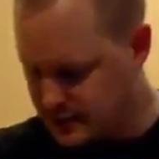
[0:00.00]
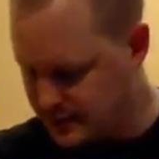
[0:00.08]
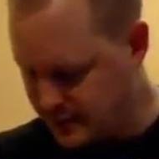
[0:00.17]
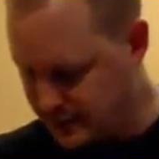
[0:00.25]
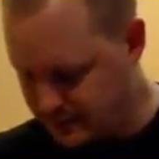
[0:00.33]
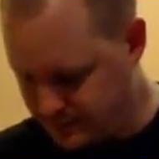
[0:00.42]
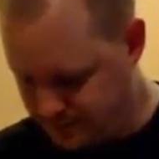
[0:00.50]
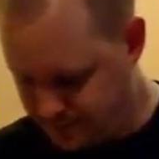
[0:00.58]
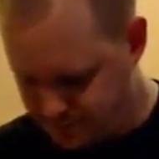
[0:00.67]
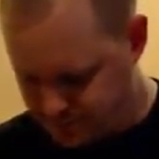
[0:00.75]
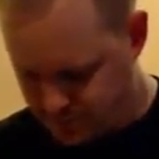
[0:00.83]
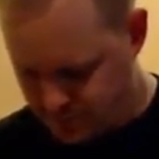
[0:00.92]
Like,
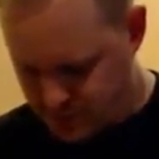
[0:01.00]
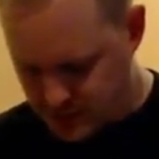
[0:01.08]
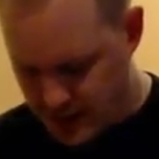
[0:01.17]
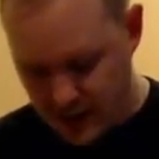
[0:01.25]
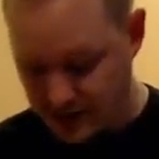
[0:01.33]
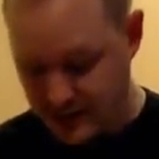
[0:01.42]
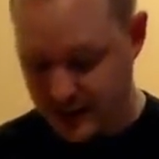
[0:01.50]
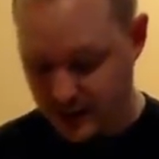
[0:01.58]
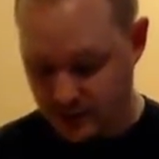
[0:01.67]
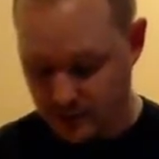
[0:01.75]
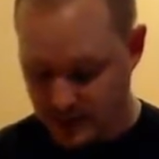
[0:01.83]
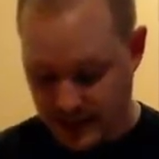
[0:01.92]
because I don't care, I'm
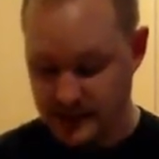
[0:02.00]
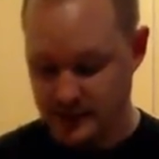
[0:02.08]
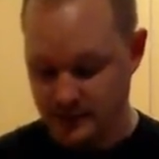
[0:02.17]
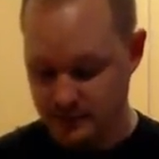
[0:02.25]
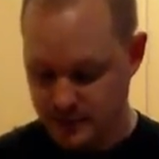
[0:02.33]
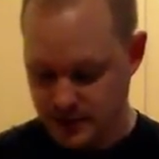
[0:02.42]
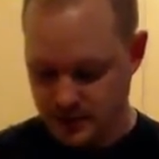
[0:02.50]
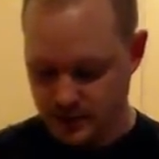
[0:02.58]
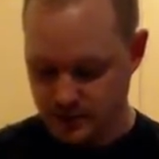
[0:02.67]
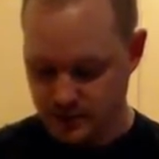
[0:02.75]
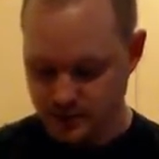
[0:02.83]
gonna eat them, so